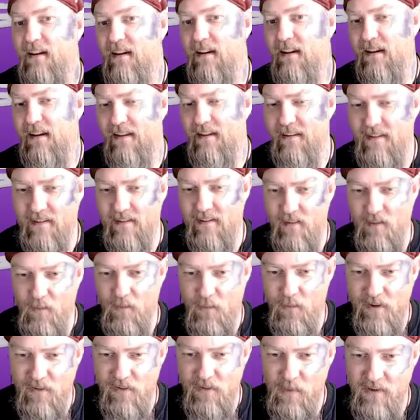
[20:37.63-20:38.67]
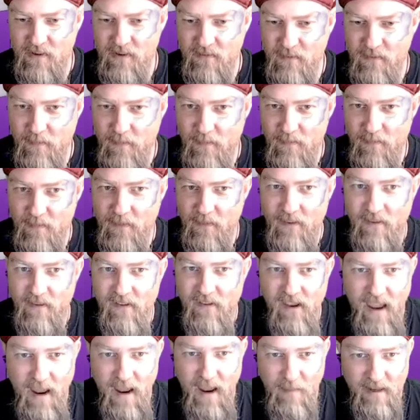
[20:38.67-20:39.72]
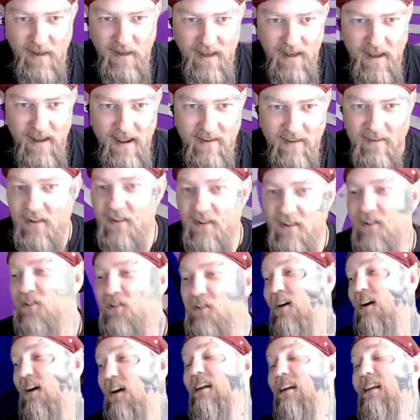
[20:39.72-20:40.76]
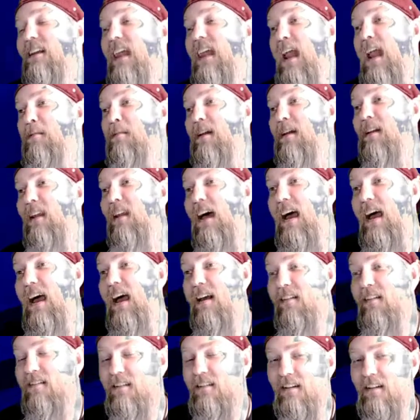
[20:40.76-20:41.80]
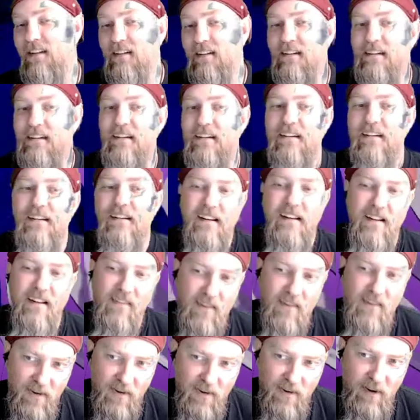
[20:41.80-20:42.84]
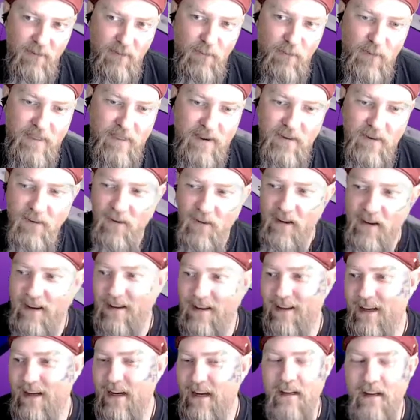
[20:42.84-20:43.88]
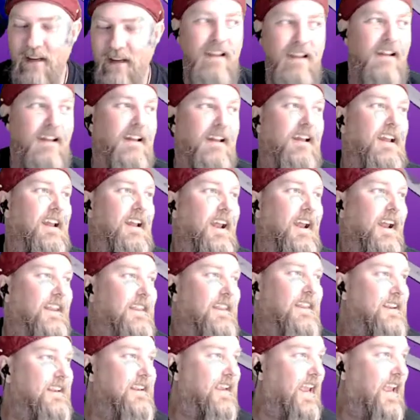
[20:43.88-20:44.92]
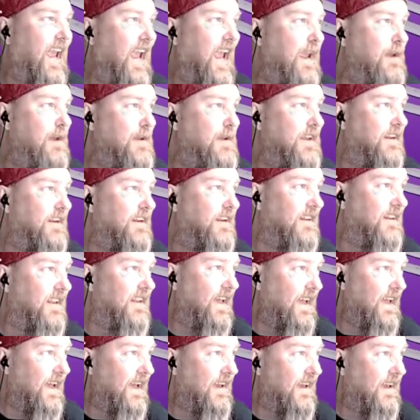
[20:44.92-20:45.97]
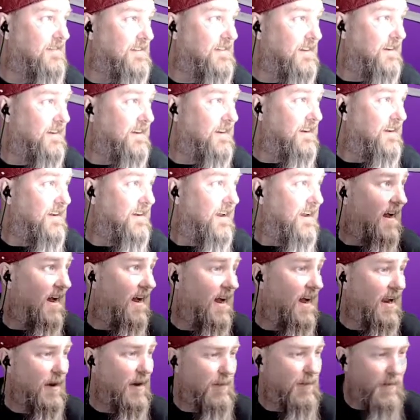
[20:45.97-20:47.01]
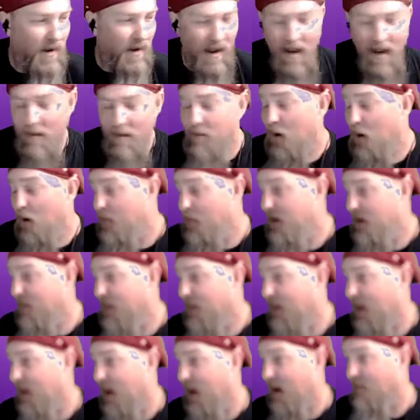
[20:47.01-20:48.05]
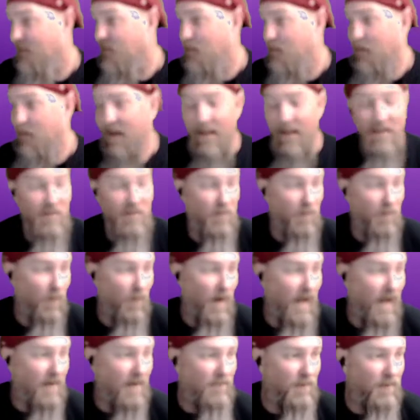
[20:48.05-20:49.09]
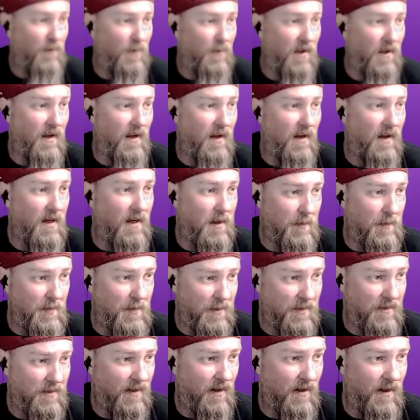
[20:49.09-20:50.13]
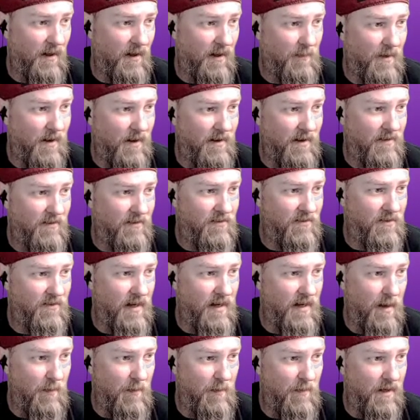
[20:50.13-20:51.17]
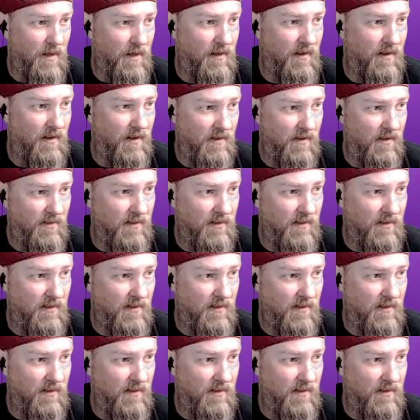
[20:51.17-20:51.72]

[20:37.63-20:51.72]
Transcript: and which one of them came in last? Sean came in last. He started off with the early lead and then came in last. I'm hoping that everybody is raffled up on my stream because